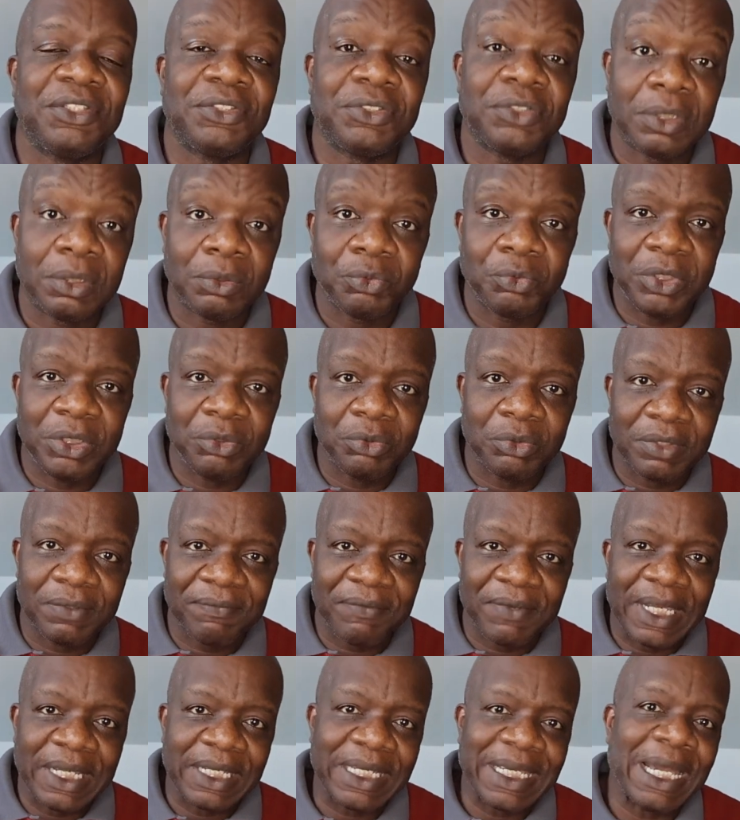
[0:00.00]
So I really want to
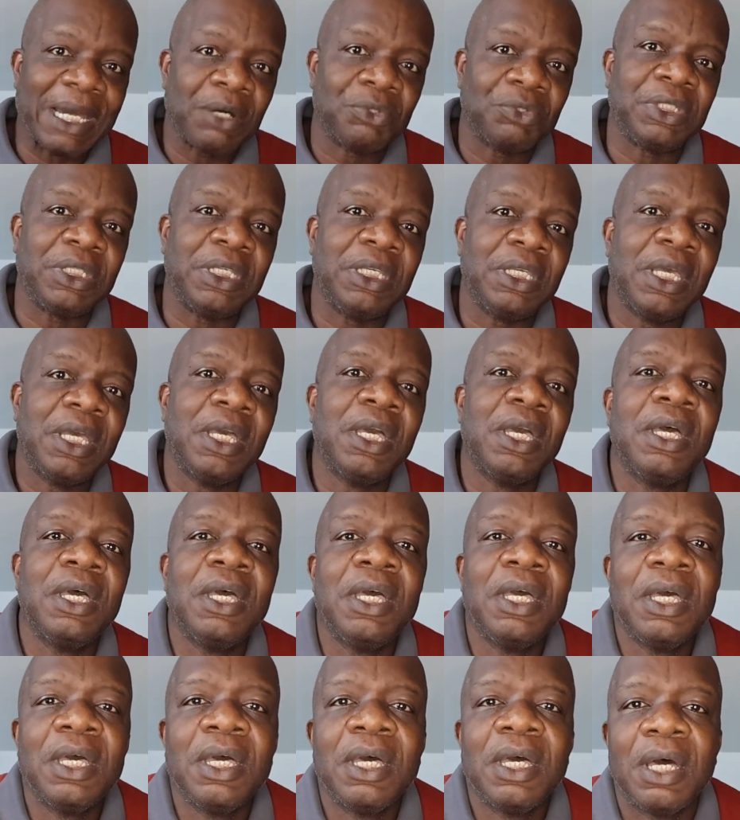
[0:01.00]
thank Audi
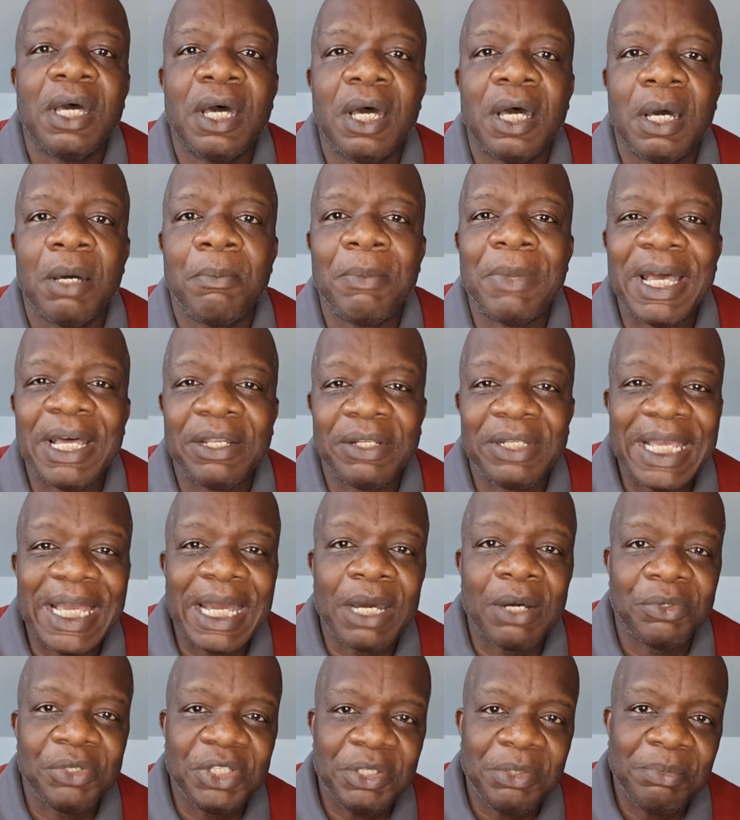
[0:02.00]
and
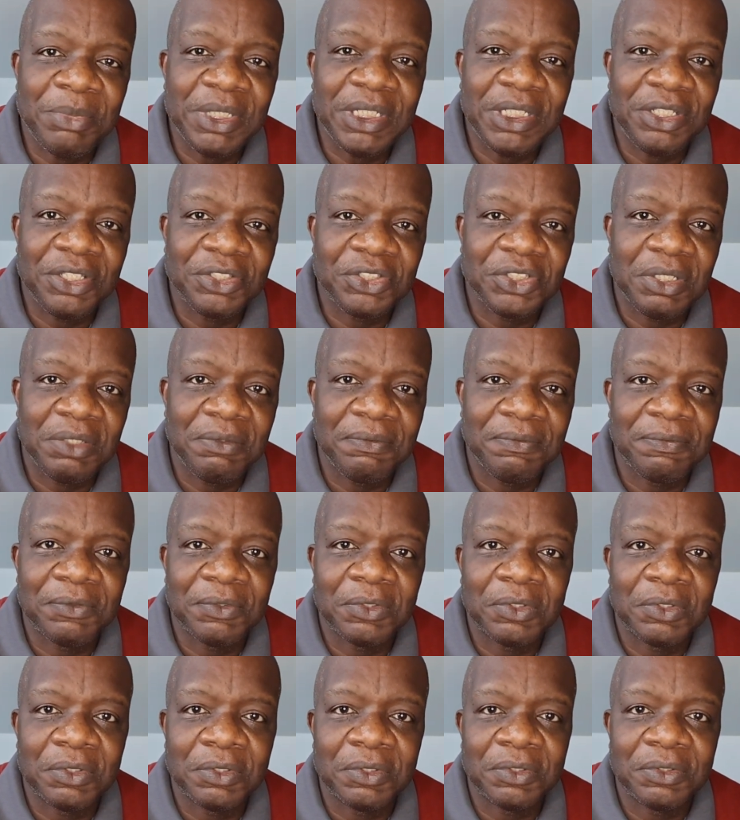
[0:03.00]
Audi media team
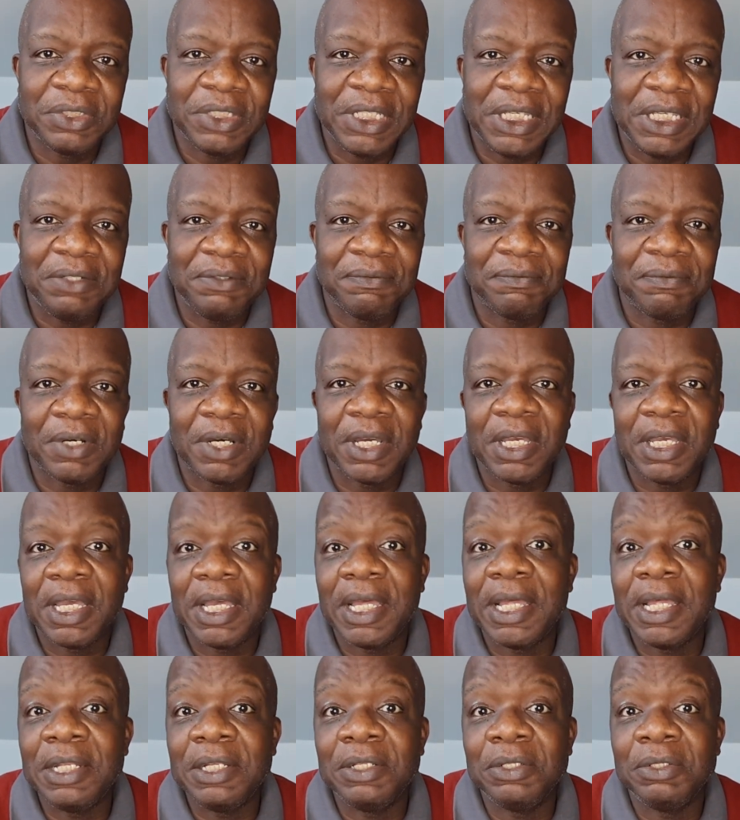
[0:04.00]
for the invite
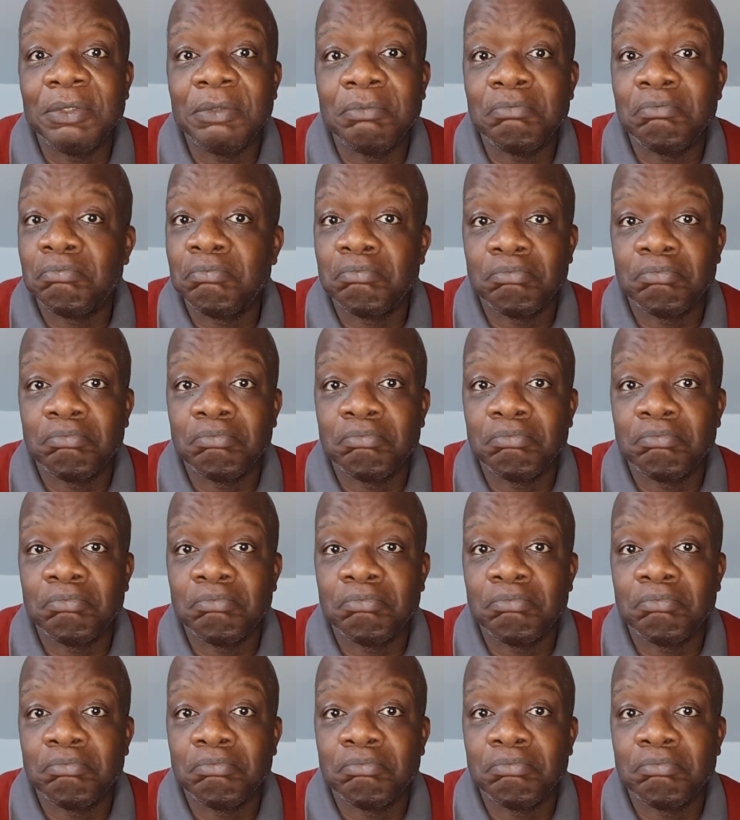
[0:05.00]
and